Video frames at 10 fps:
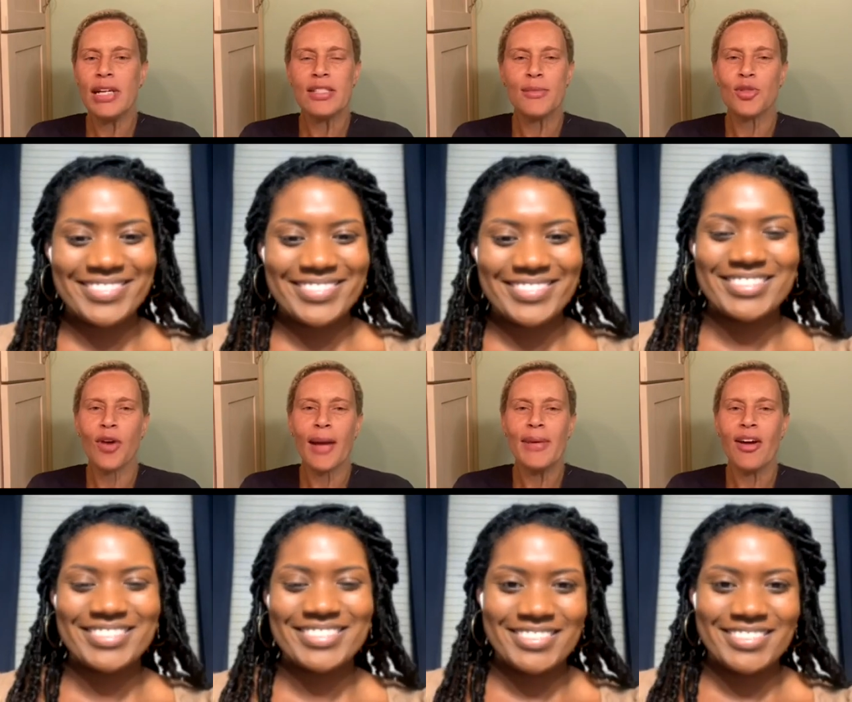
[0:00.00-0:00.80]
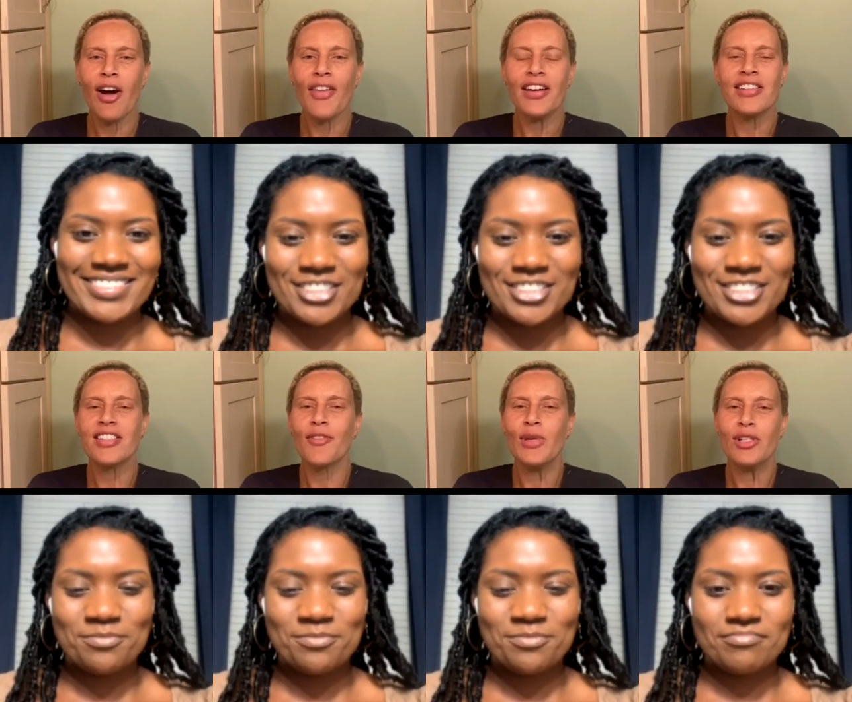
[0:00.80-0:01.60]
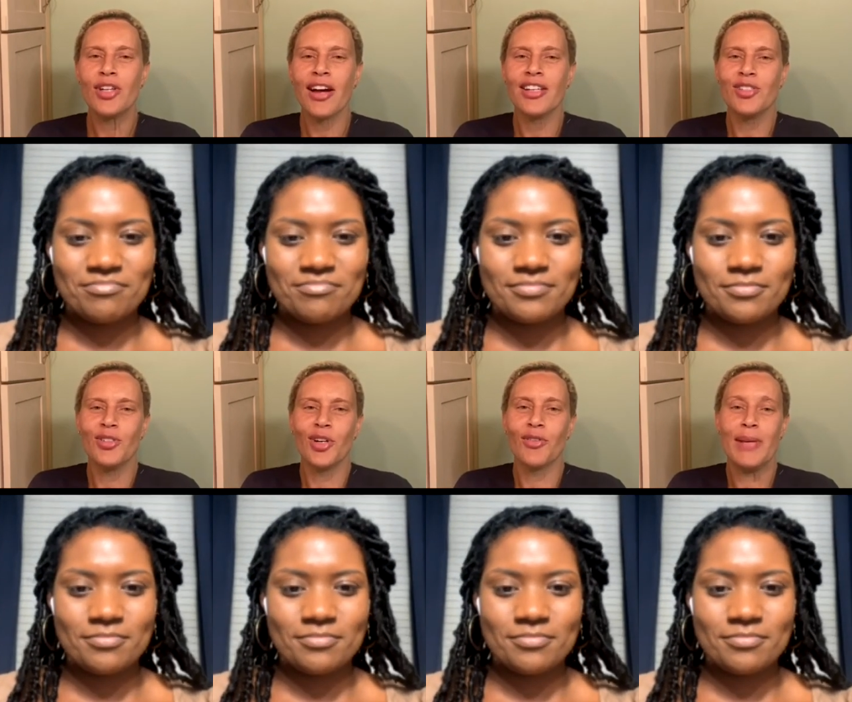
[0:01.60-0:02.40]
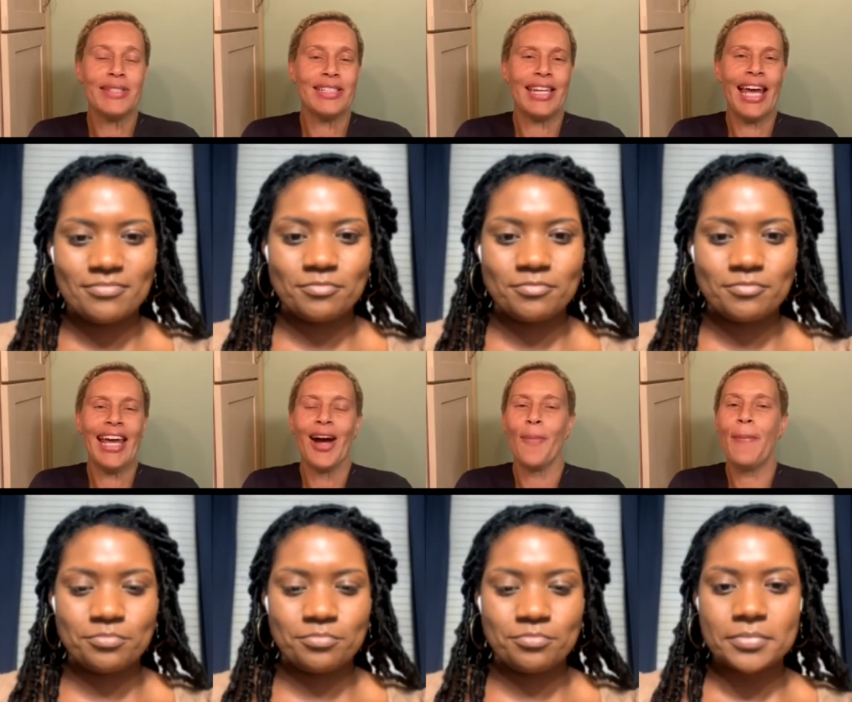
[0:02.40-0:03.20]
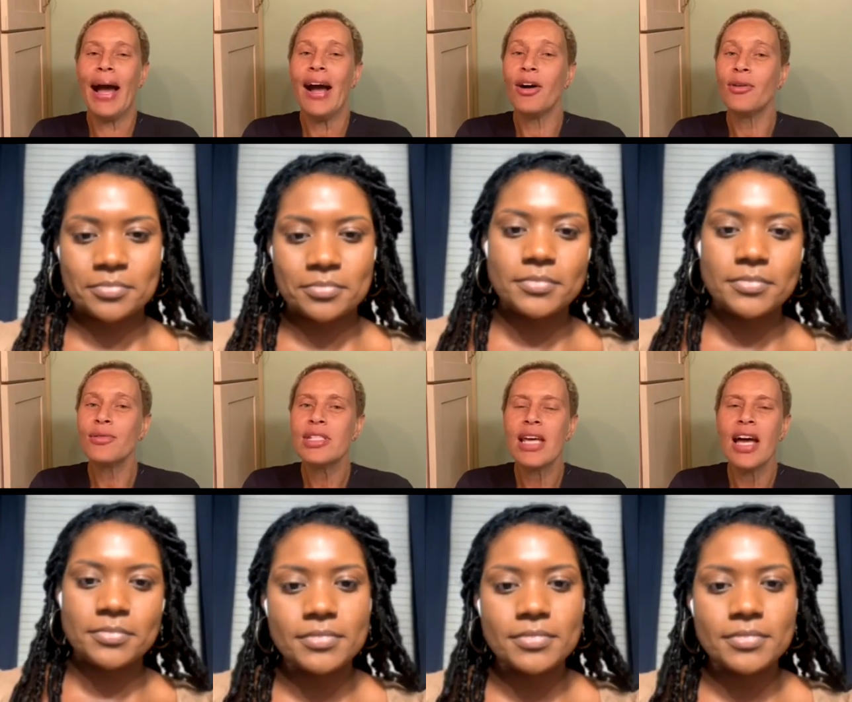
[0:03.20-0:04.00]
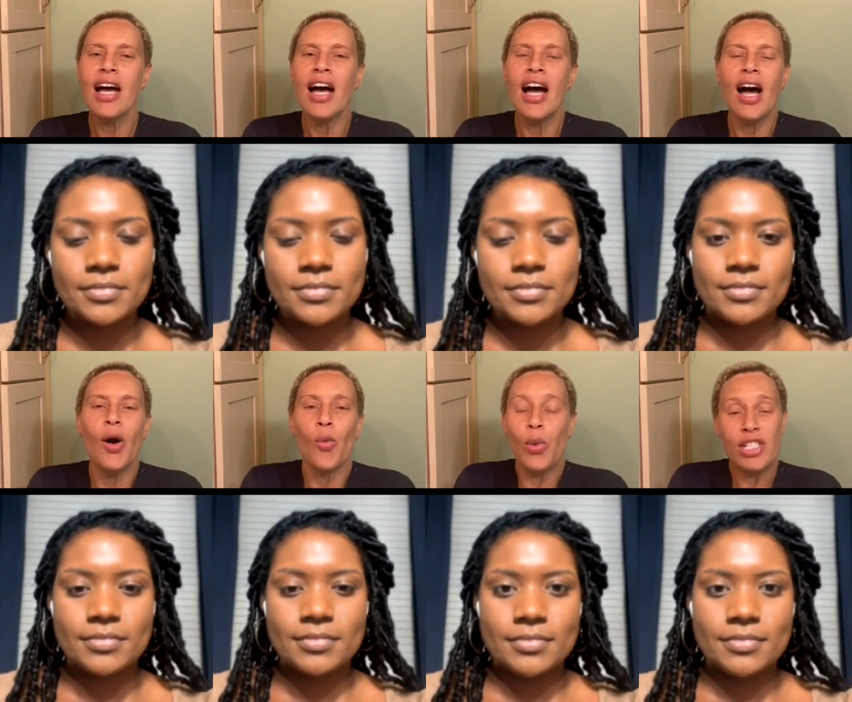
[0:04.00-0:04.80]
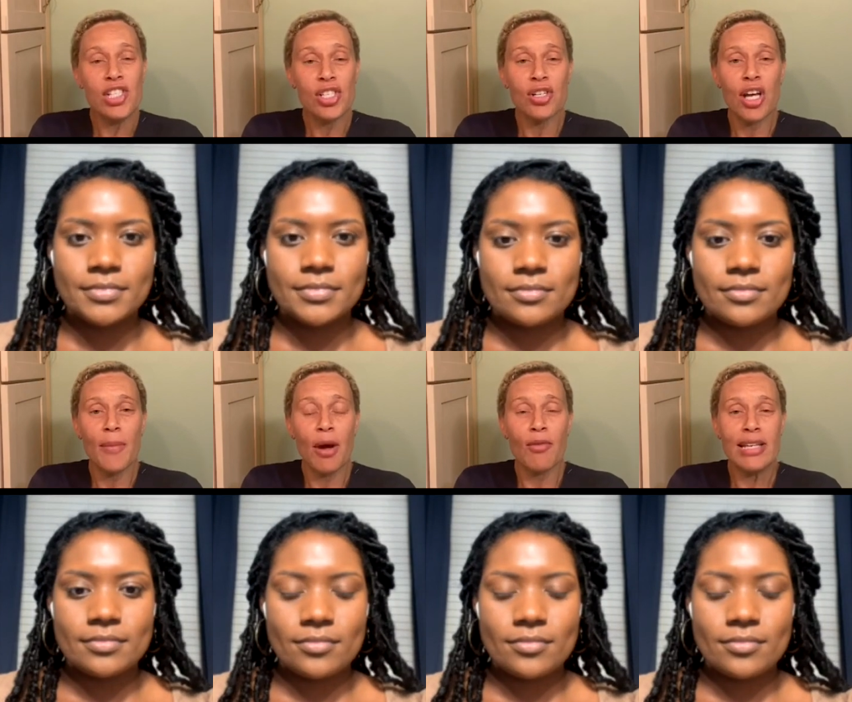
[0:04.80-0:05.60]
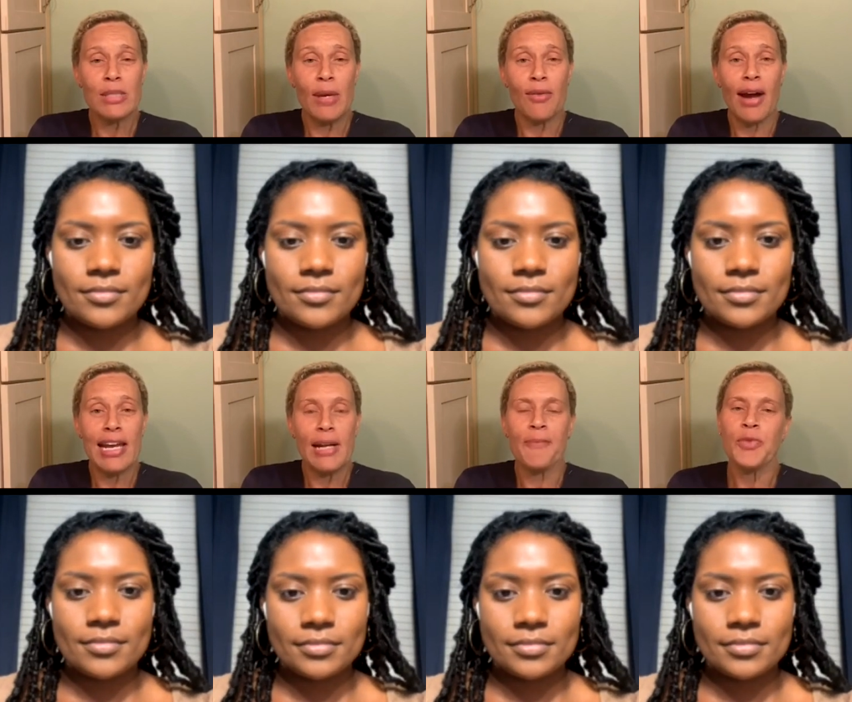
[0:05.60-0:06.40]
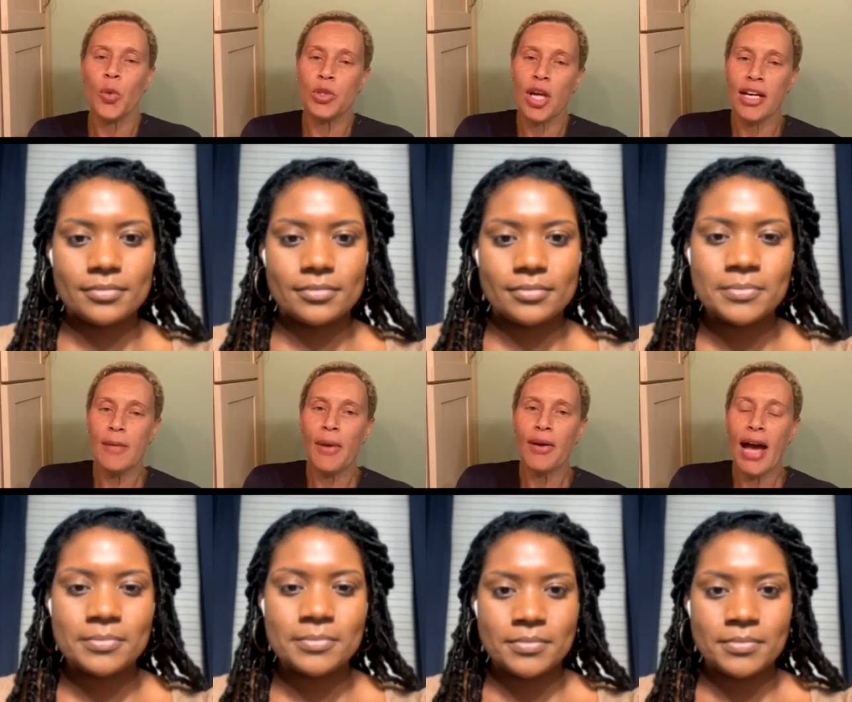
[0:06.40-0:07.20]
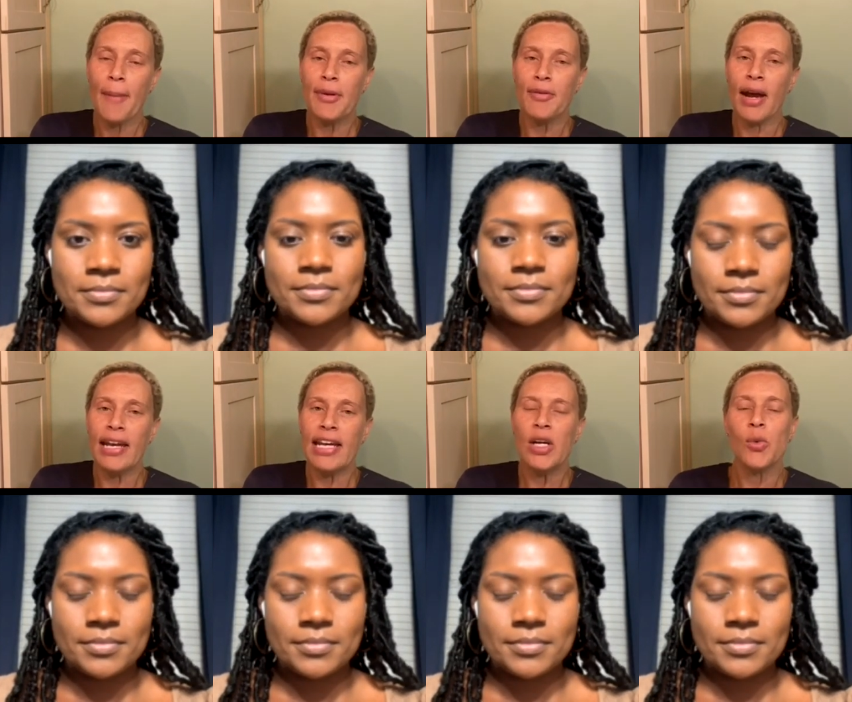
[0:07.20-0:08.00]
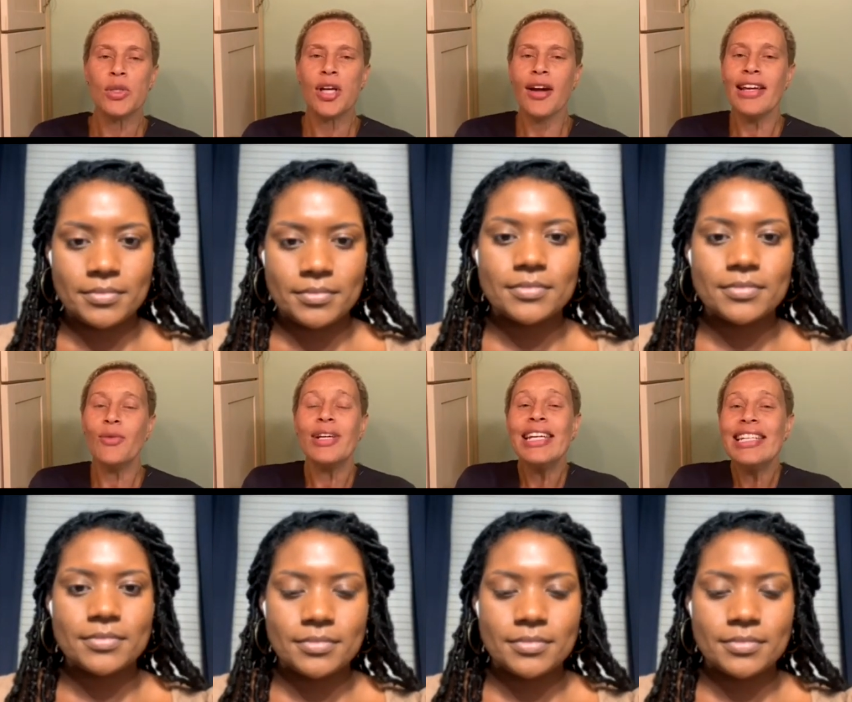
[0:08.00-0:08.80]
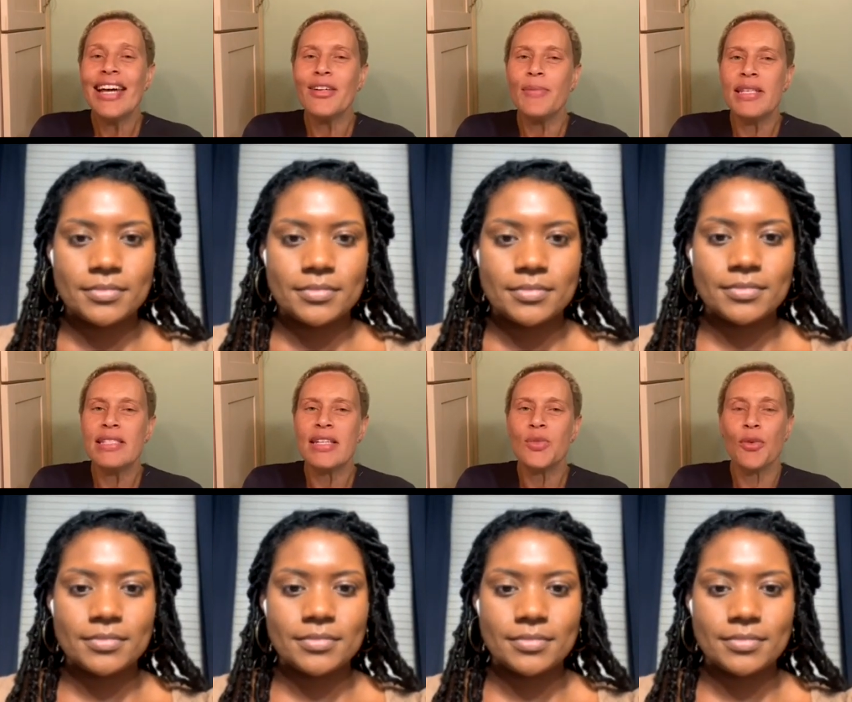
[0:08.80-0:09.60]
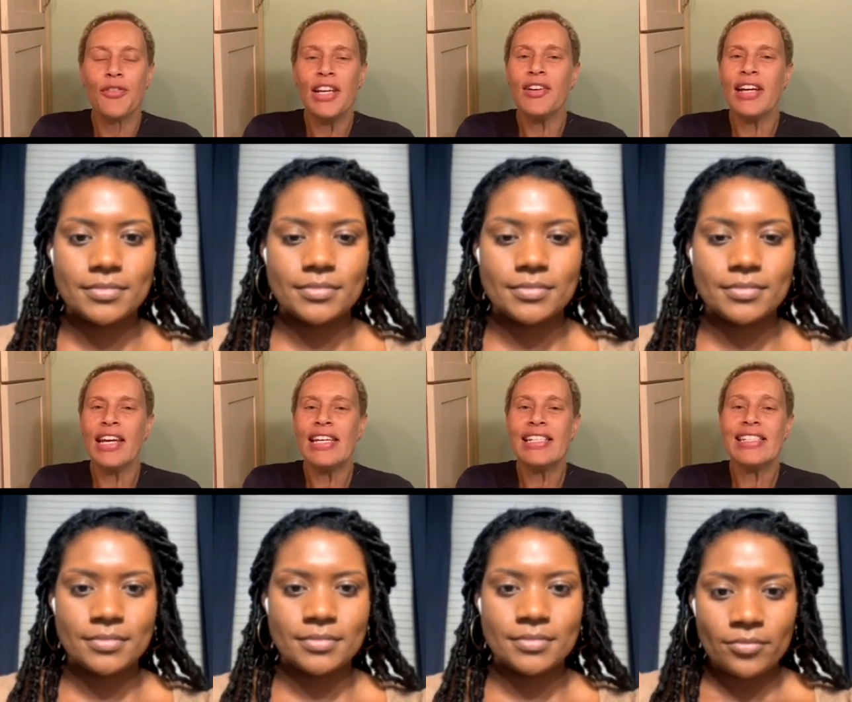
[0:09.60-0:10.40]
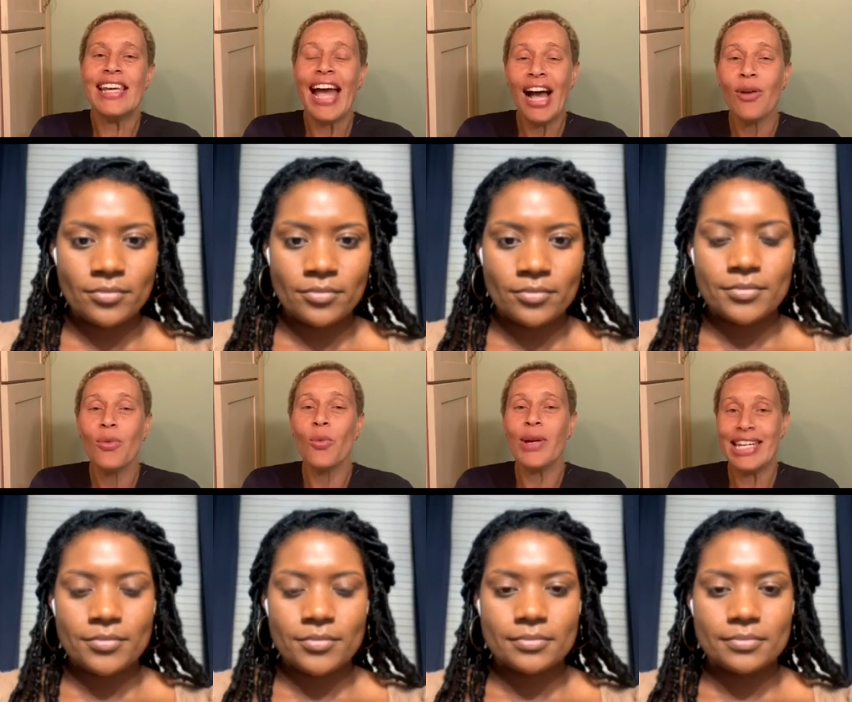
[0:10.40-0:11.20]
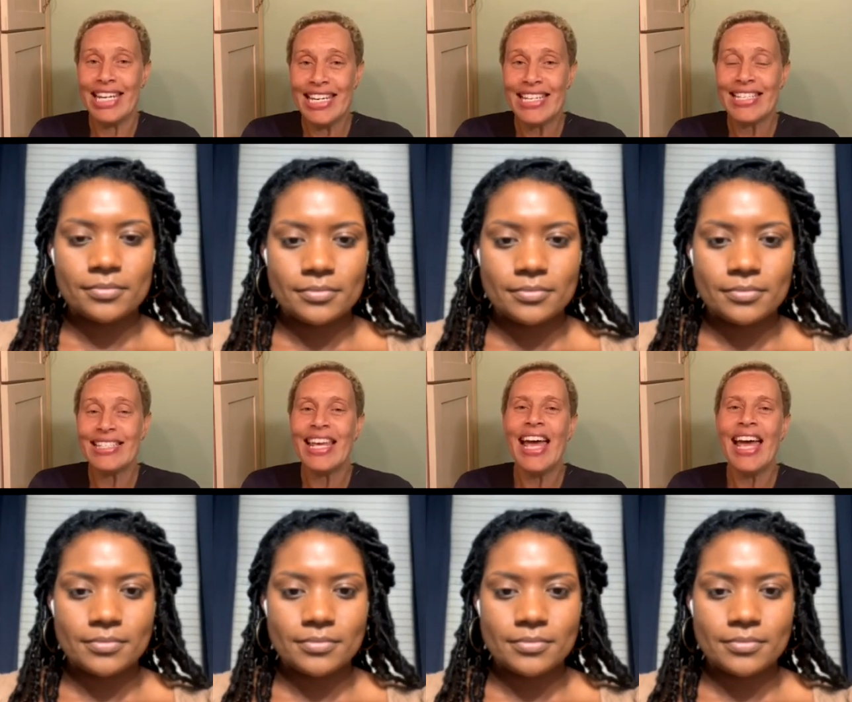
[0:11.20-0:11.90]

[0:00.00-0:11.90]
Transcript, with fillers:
Speaker 1: subscribing, all that good stuff. We are talking to Karima today about, we just started talking about resume writing. We're talking about copywriting. We're talking, we're getting down to business. We're figuring it is out what it is